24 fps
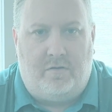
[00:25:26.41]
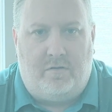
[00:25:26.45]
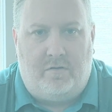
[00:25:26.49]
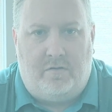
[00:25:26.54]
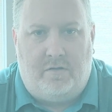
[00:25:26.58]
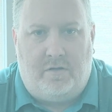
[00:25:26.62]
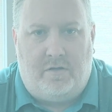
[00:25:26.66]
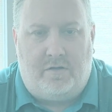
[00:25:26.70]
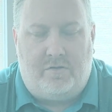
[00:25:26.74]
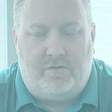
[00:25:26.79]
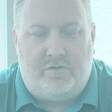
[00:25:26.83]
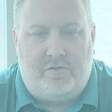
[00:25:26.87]

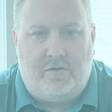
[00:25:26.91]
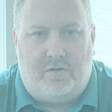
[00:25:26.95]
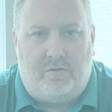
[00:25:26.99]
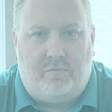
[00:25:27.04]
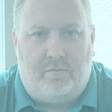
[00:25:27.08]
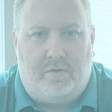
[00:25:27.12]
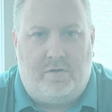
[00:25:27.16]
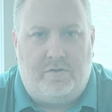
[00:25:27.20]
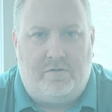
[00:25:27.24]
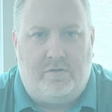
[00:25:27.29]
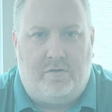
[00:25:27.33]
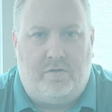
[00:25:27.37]
Next
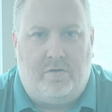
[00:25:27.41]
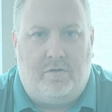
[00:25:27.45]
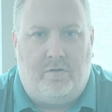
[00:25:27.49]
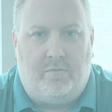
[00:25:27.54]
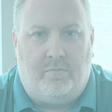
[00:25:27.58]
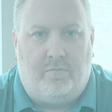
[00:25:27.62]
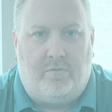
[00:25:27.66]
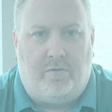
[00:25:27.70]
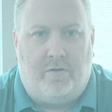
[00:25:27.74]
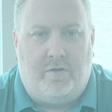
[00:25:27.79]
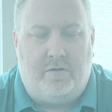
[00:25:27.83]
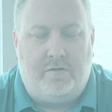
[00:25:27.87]
Generation
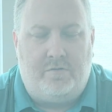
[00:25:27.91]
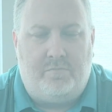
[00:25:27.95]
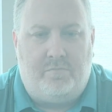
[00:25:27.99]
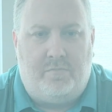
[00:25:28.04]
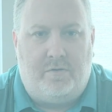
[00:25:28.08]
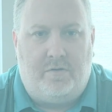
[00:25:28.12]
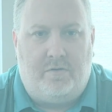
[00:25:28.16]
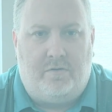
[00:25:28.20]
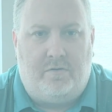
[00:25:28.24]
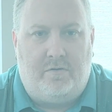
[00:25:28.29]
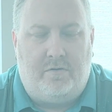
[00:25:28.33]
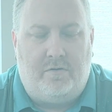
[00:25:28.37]
Enterprise
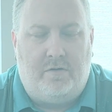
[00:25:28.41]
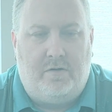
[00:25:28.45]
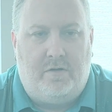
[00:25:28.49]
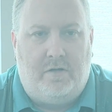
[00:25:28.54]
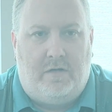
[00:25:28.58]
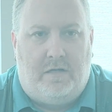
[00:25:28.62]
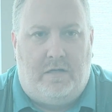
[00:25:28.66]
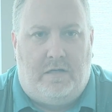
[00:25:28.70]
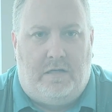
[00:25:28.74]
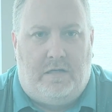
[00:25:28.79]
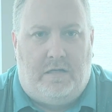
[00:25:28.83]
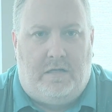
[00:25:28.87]
build,
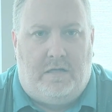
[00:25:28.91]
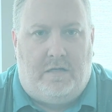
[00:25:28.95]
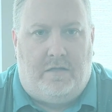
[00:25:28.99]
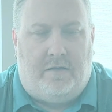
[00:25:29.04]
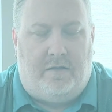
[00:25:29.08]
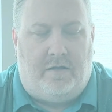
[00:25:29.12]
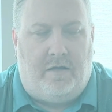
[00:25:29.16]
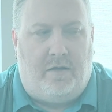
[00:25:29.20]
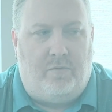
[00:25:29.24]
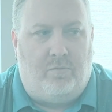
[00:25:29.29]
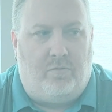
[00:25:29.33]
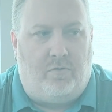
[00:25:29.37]

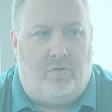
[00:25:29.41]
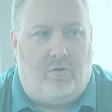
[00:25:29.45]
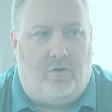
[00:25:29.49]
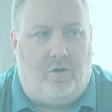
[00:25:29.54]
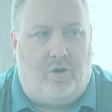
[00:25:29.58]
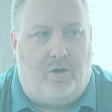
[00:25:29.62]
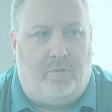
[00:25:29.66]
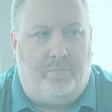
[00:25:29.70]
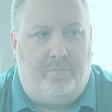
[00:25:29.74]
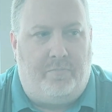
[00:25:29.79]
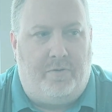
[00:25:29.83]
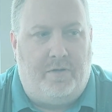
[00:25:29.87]
they were
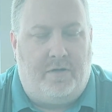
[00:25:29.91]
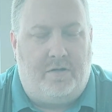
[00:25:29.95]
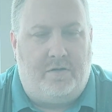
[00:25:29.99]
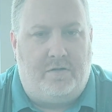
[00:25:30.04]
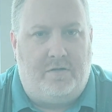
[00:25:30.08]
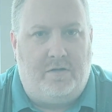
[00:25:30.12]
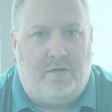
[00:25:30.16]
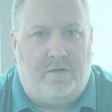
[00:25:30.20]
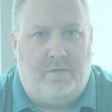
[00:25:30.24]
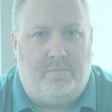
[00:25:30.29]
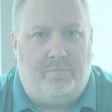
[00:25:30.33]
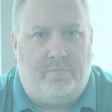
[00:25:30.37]
all picked
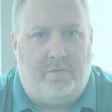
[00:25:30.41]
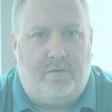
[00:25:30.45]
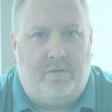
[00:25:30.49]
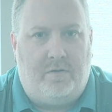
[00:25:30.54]
up